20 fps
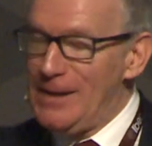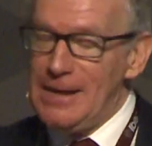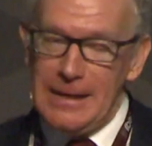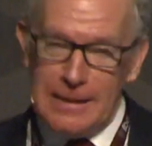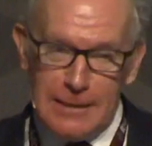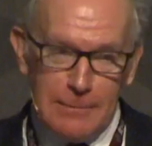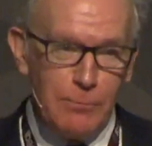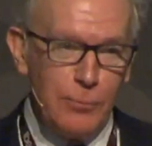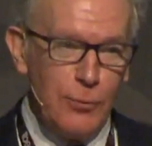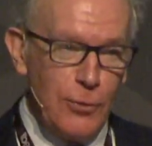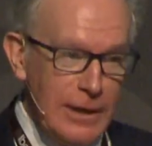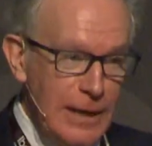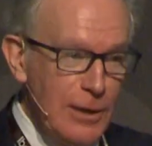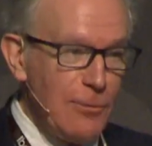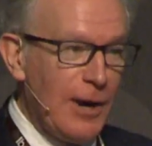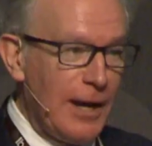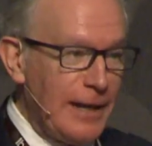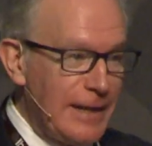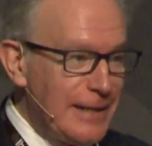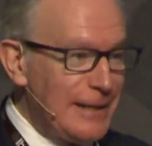It's pretty
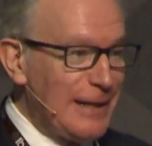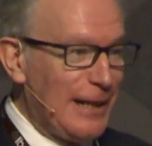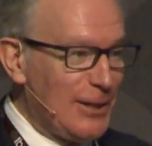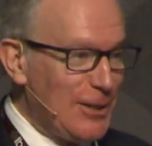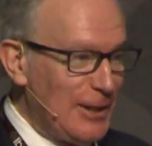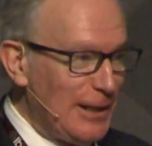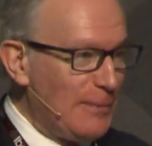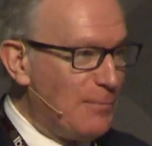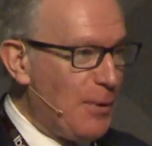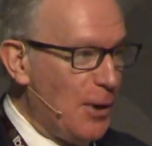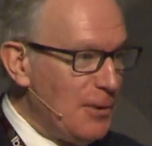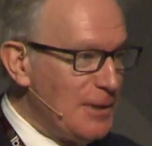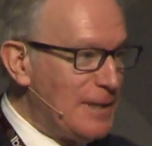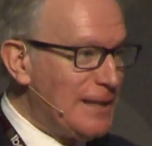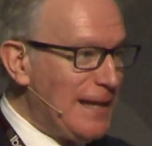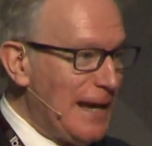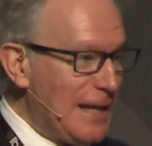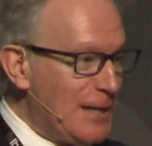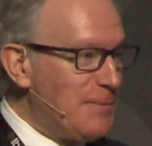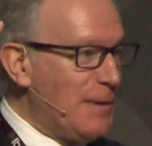right, actually. Poets
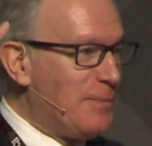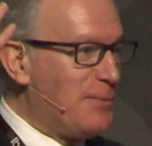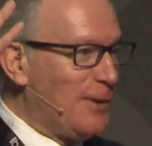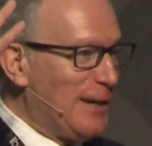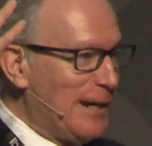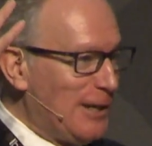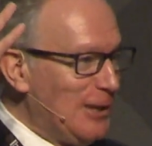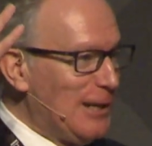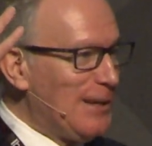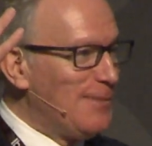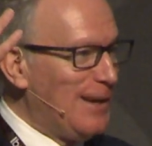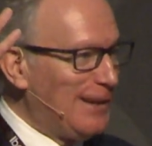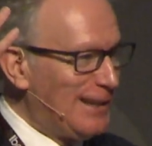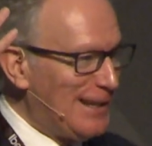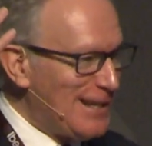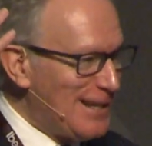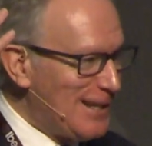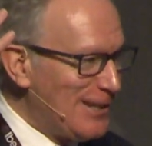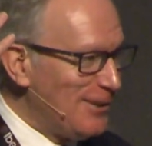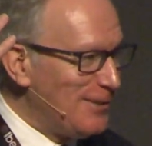tend to be pretty good about
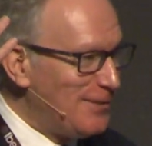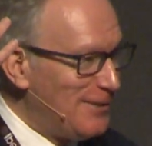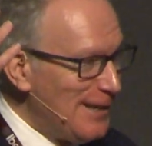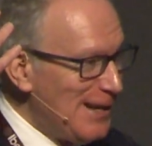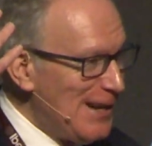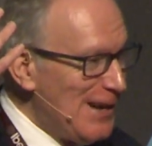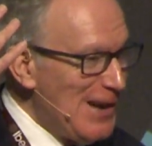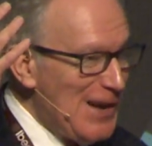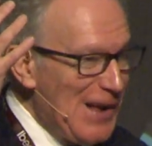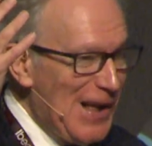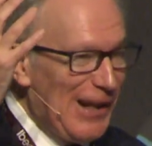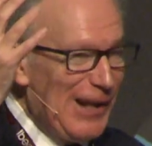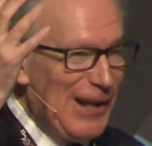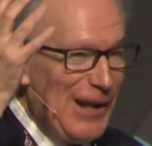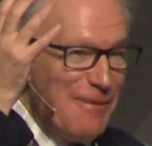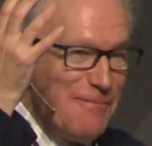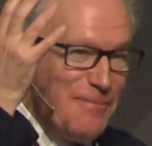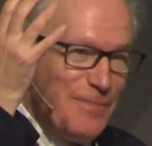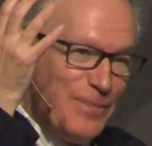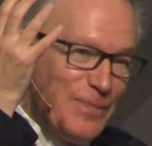this stuff.
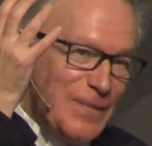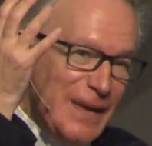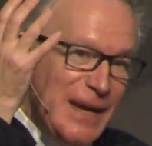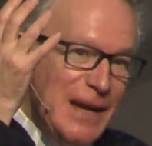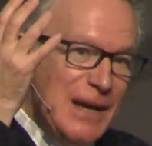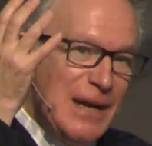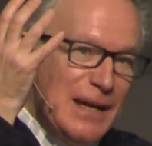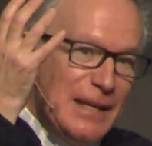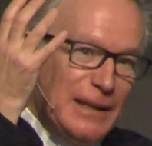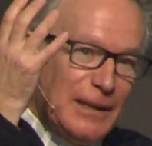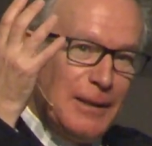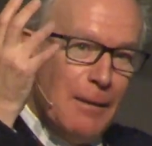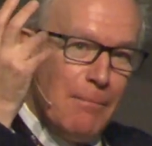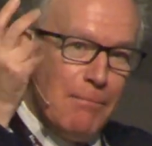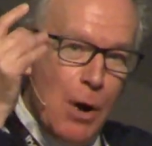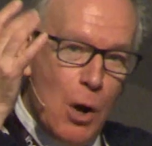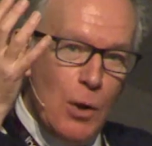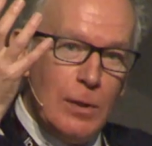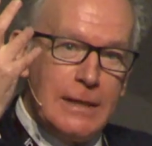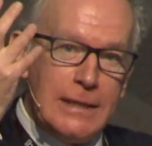The
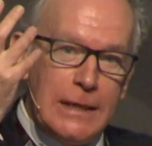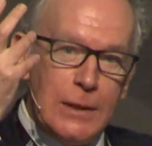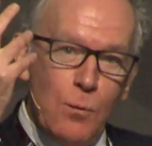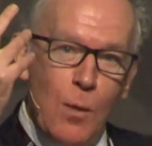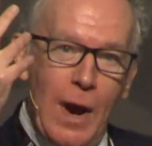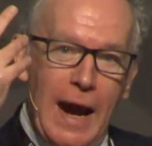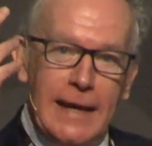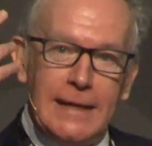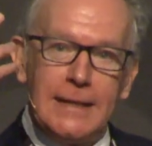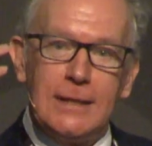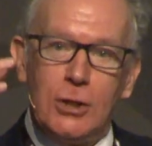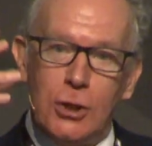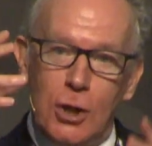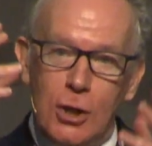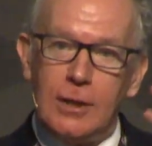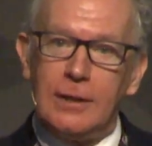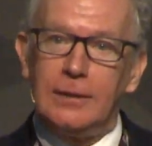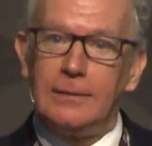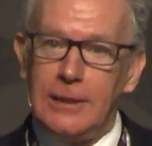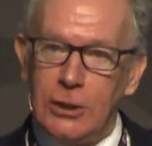molten wax
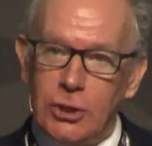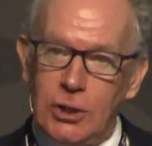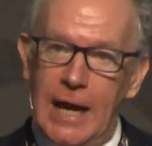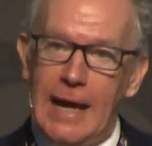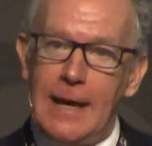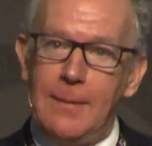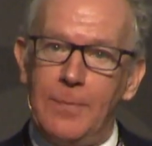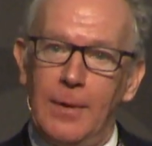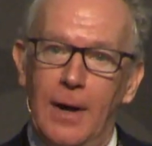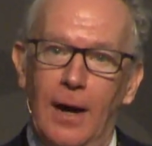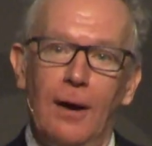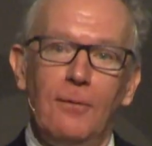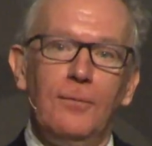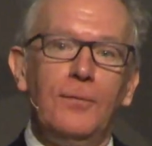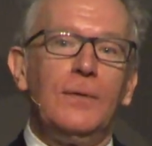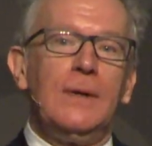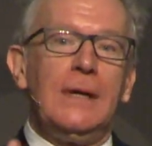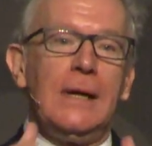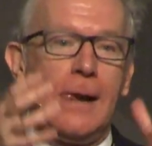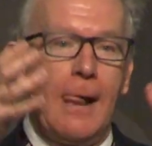took the shape
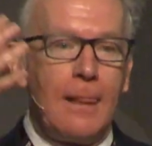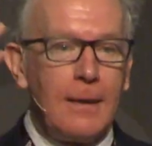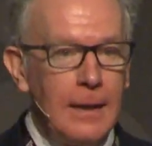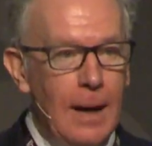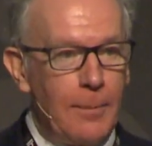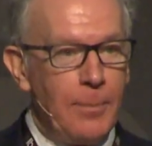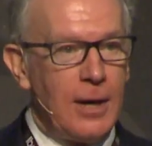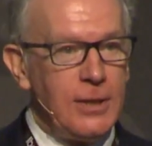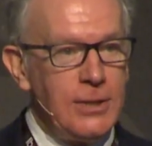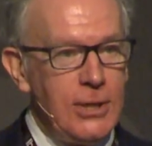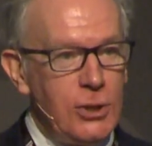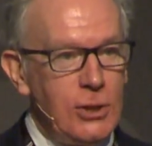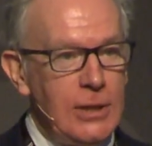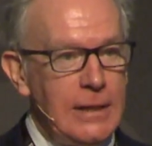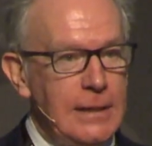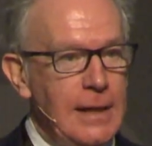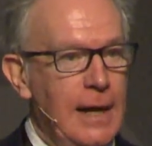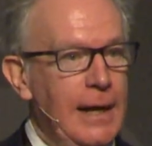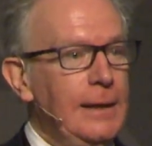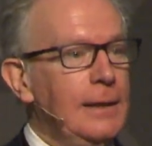of a
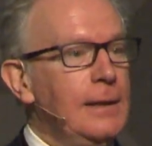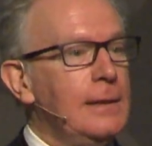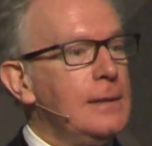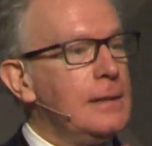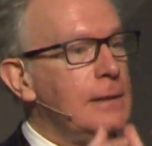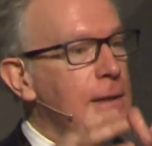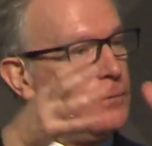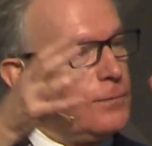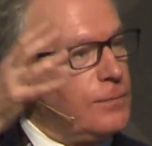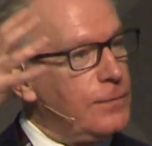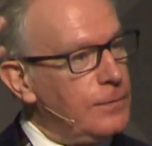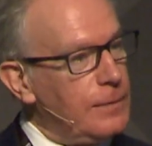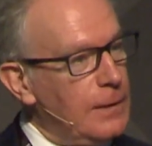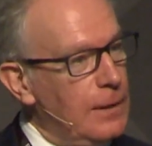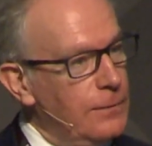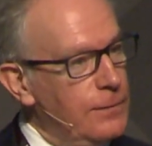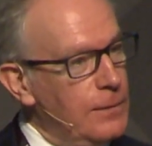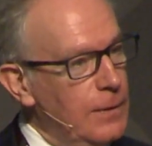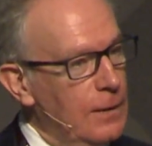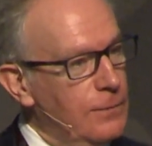partitioned island,
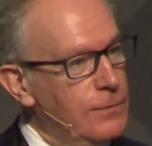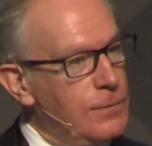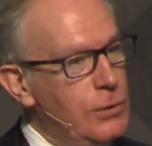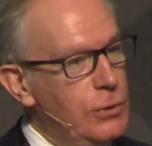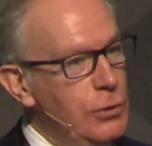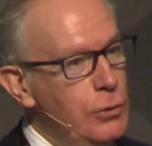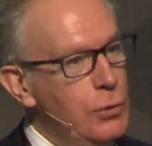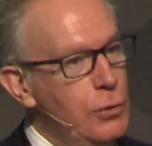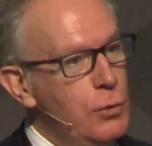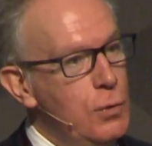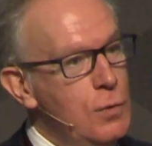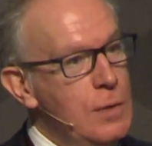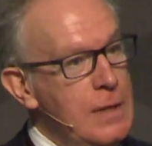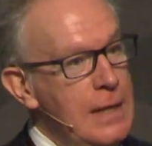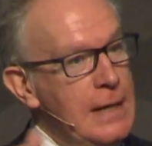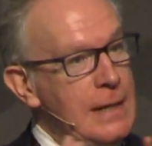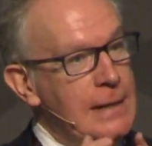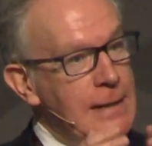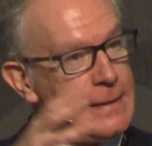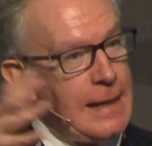of 2
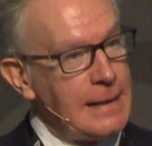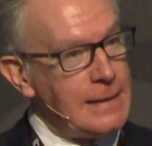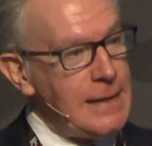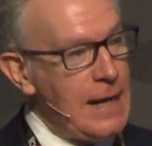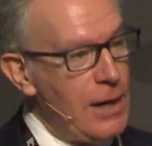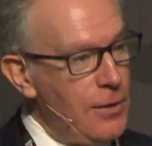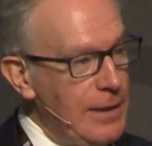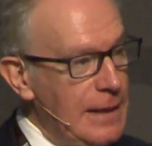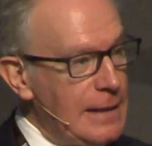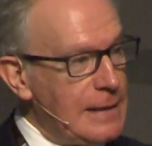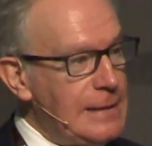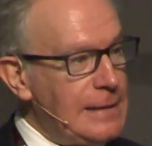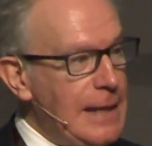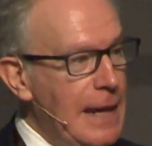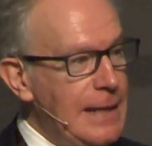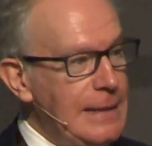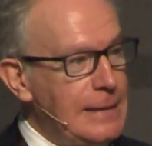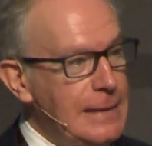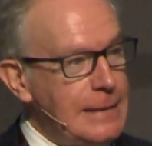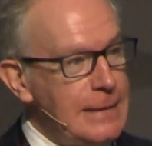sectarian
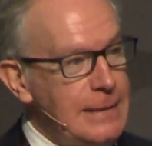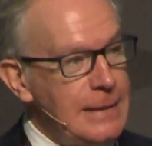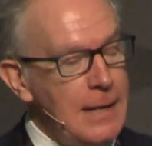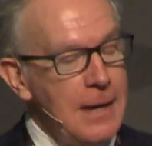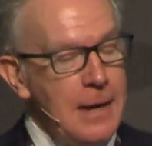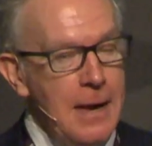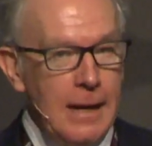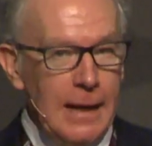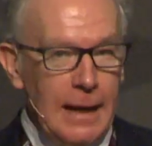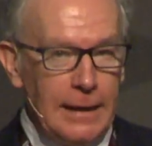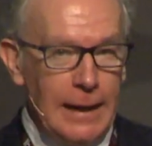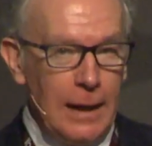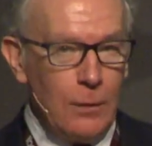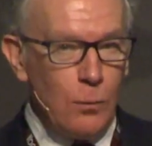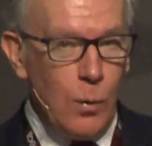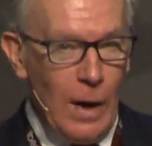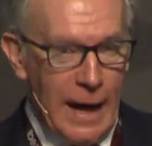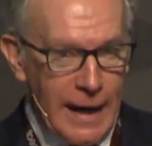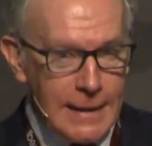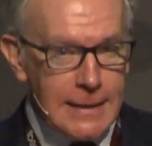states, and that
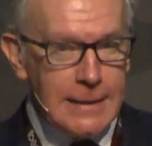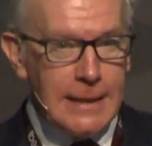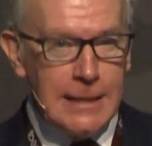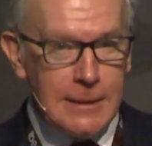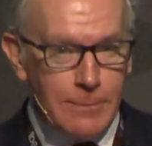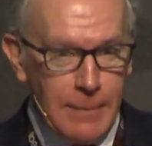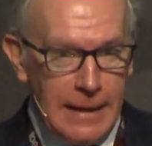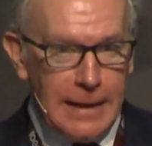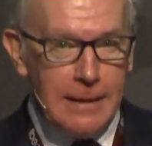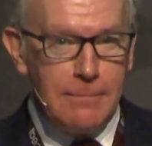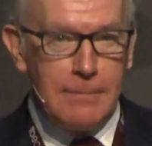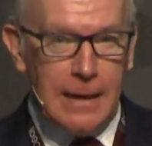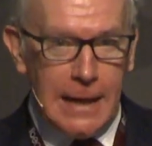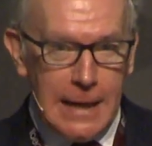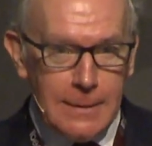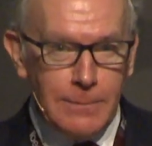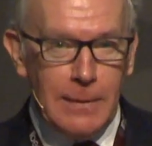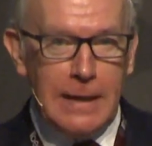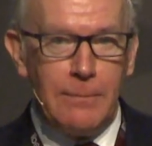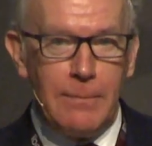wax has been
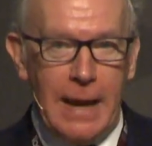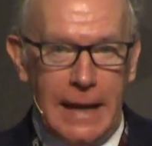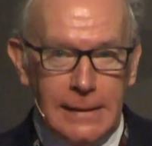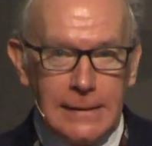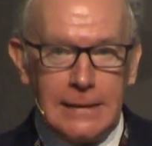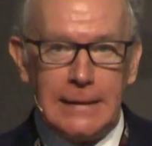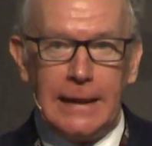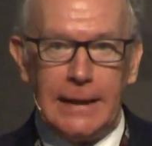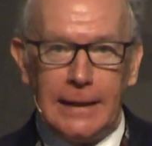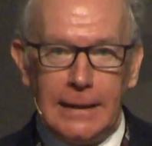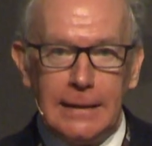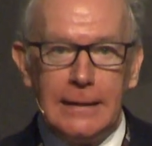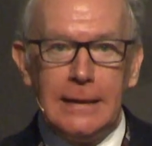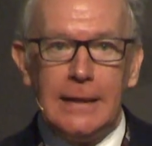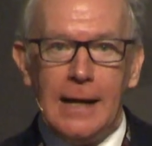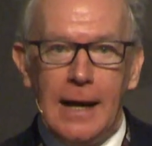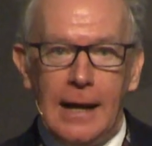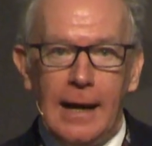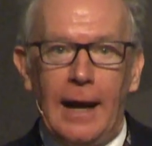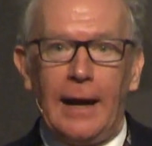melting,
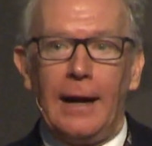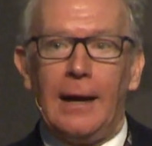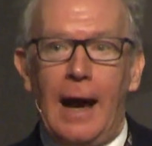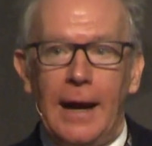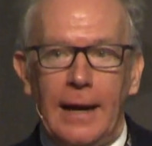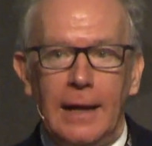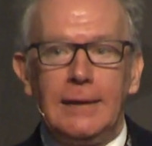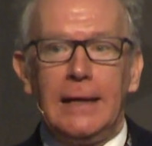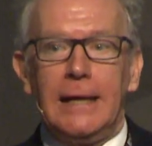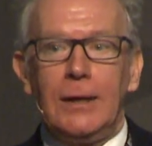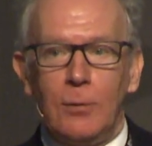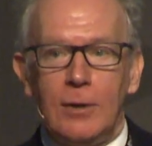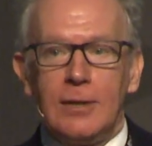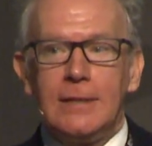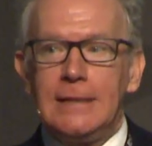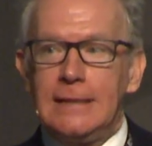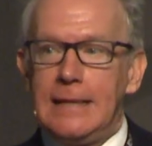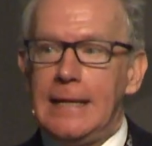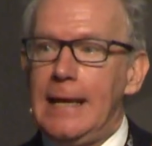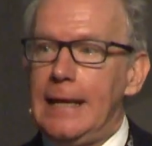and I think we're
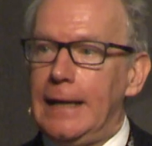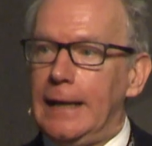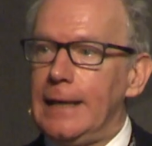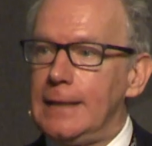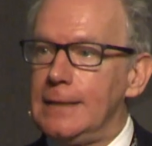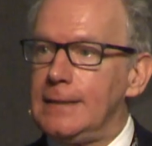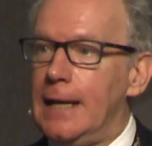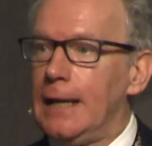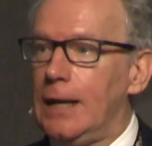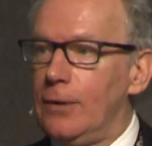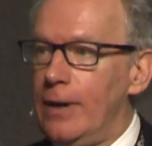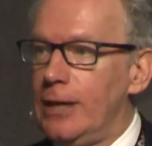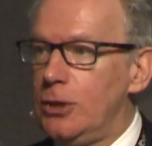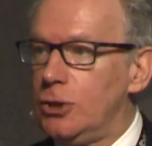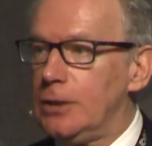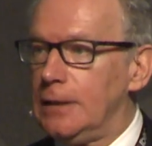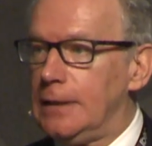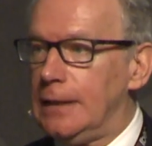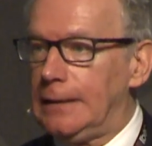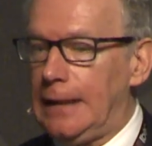seeing an
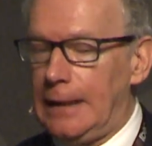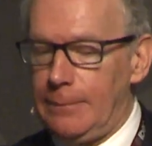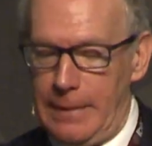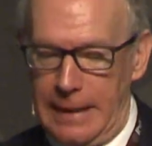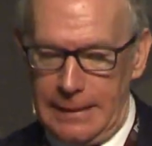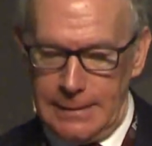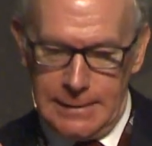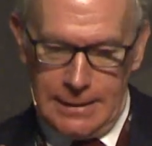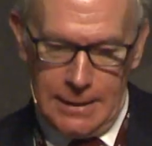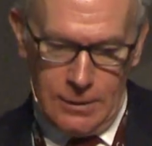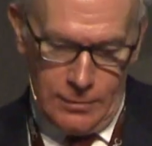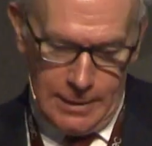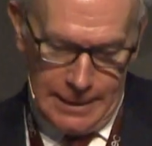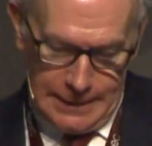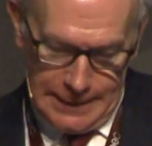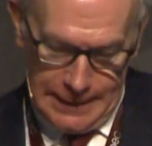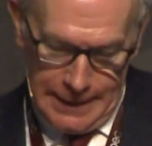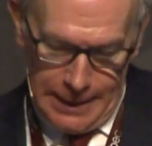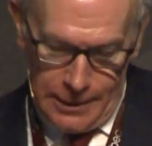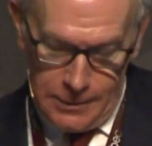acceleration in that meltdown
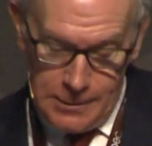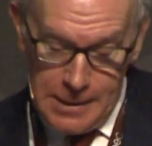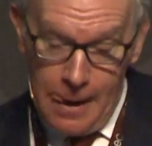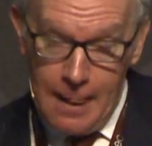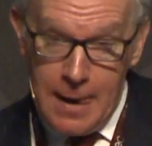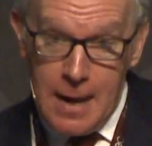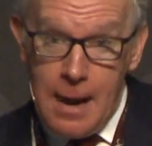right now.